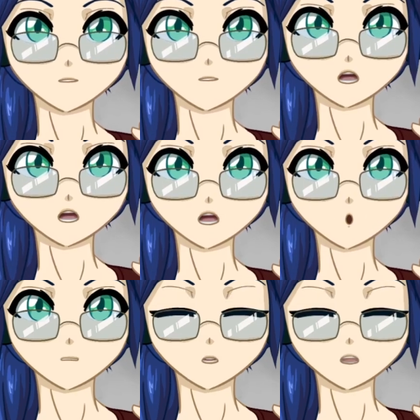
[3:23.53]
I think I'd want
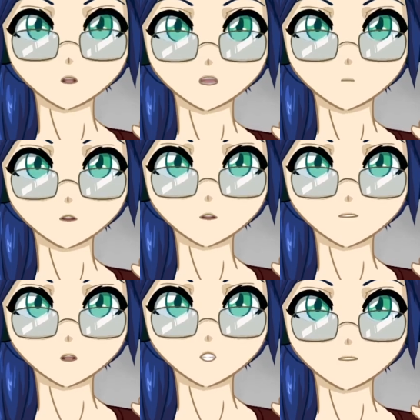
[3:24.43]
to play the game with physical
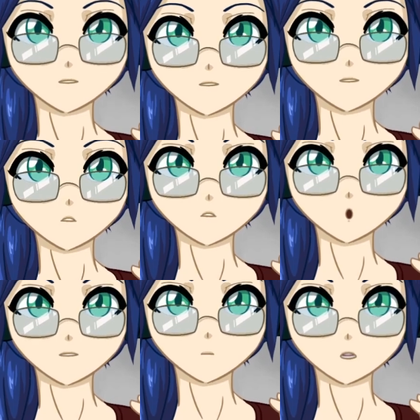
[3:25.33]
sheets, even if I
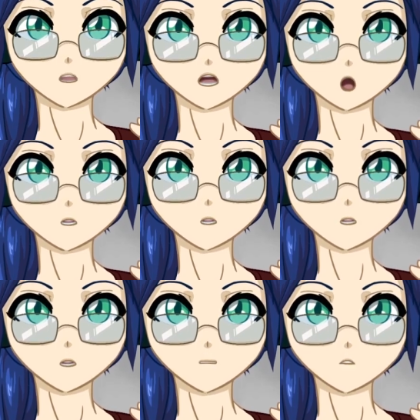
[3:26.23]
was playing it online
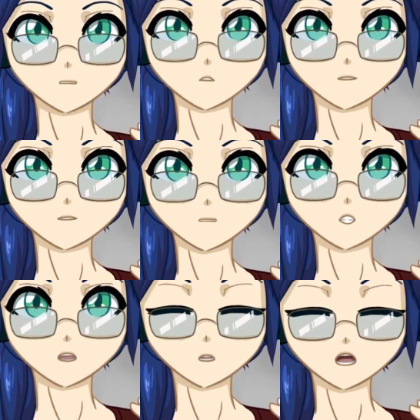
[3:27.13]
or over a video
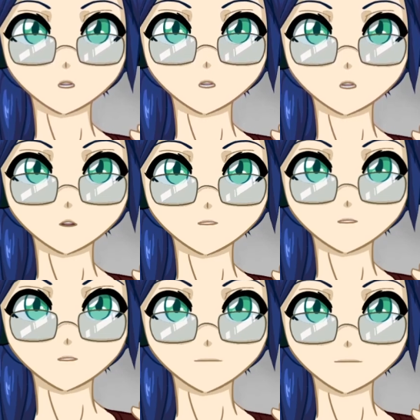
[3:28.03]
chat.
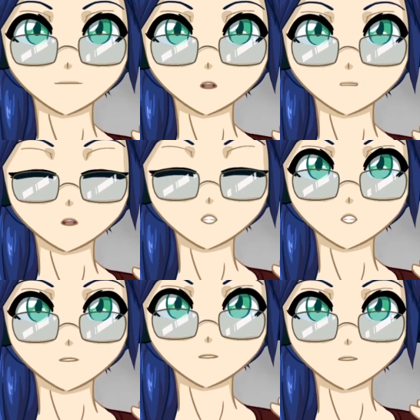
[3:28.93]
The character
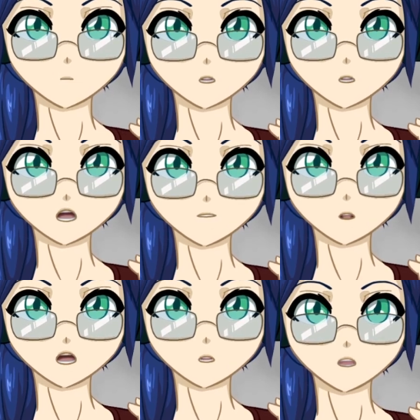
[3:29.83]
sheet seems perfect
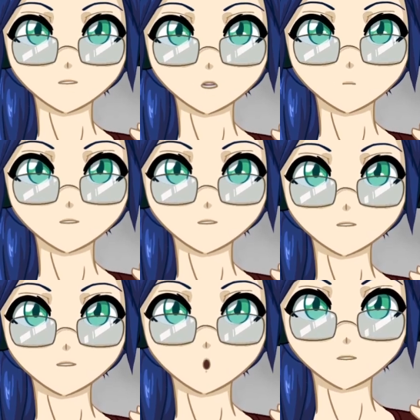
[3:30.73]
for tactile pieces
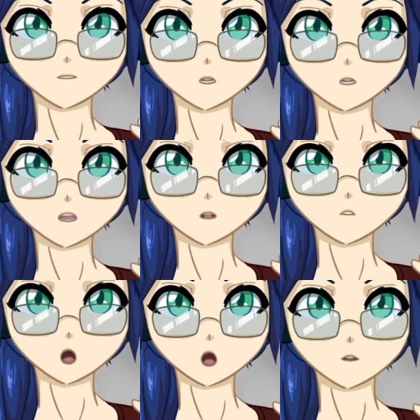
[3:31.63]
you can slide back and
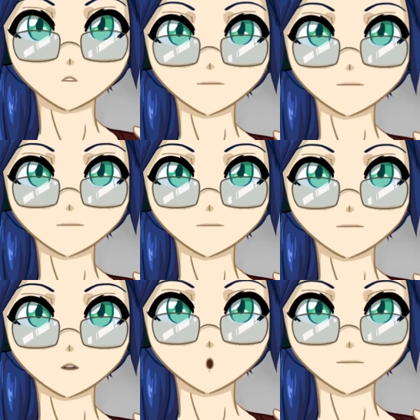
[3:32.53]
forth.
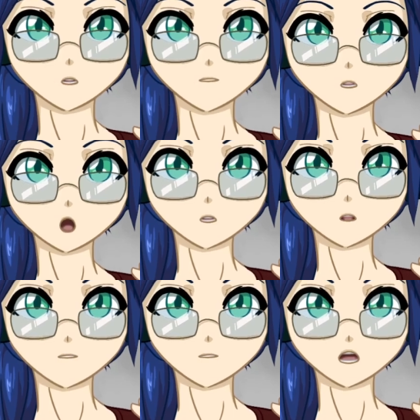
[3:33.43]
It's not a good size